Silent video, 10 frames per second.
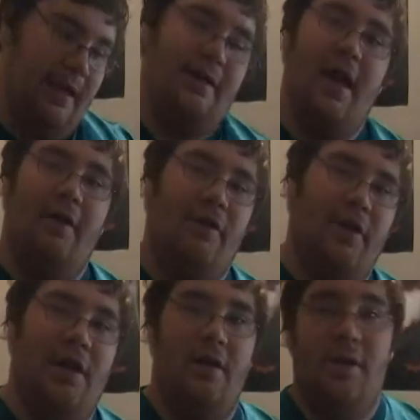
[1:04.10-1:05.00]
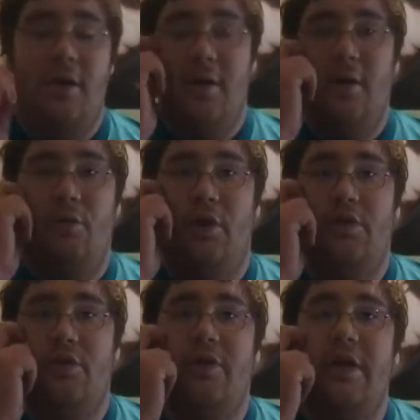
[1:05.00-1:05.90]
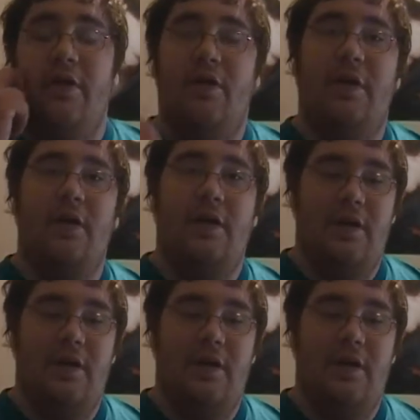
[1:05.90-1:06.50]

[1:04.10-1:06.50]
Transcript: they land in Africa, where it's revealed